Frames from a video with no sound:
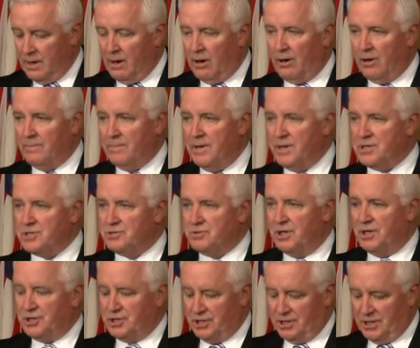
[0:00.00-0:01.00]
Our
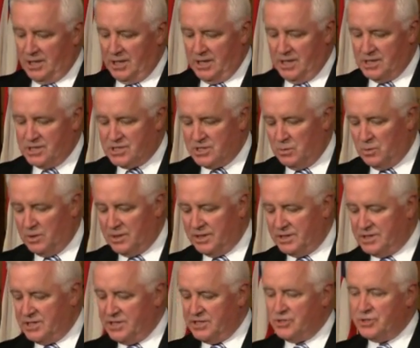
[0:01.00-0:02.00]
administration is and will
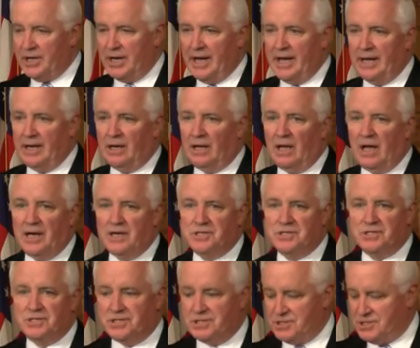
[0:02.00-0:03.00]
continue to analyze
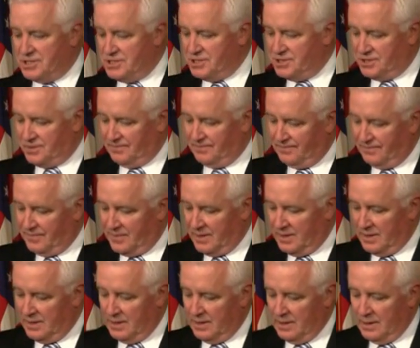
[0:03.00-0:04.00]
this decision.
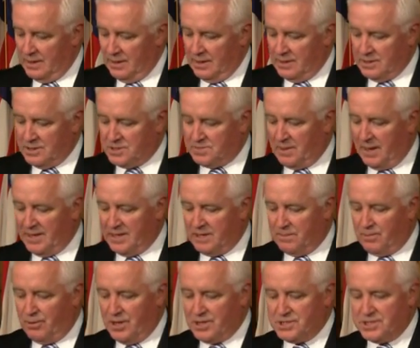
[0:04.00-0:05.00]
Despite the
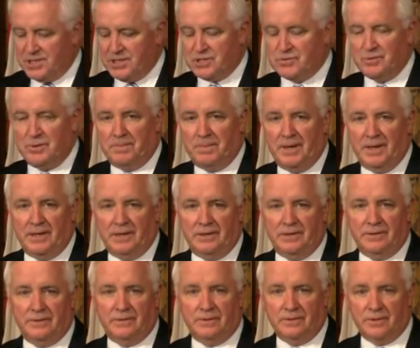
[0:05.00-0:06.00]
President's repeated
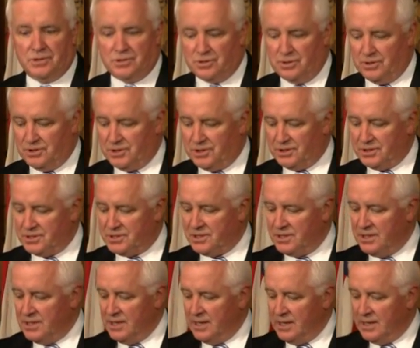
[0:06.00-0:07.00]
assertions
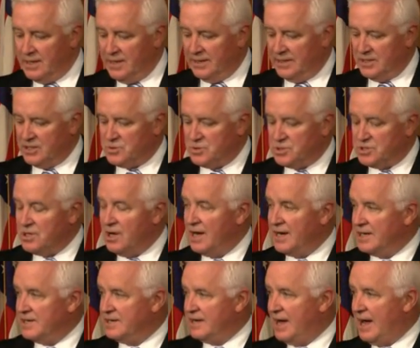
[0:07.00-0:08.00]
that this was
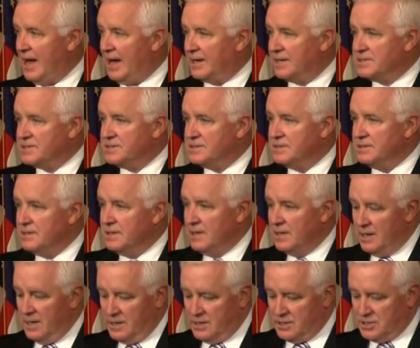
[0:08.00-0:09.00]
not a tax,
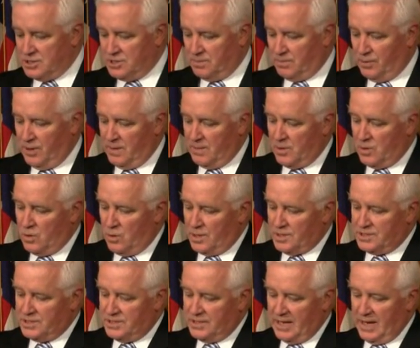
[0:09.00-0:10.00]
the Supreme
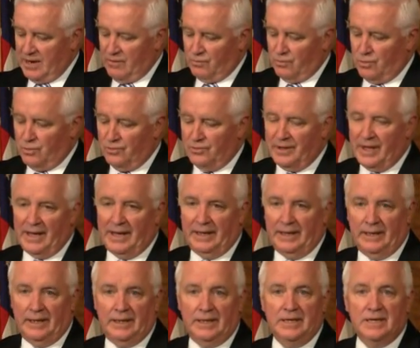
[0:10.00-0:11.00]
Court today ruled that
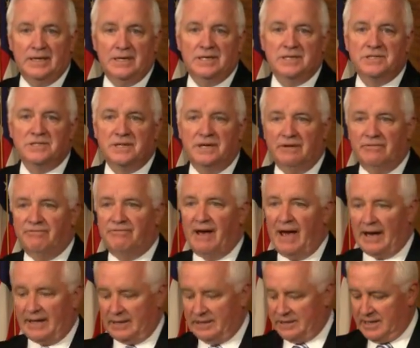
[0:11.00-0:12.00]
it is, in
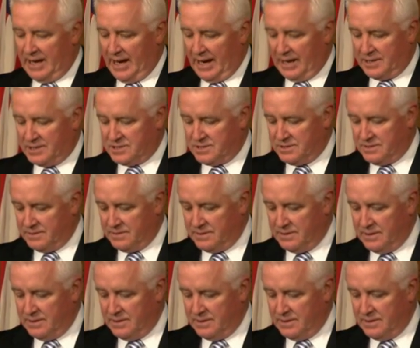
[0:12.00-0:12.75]
fact, a tax.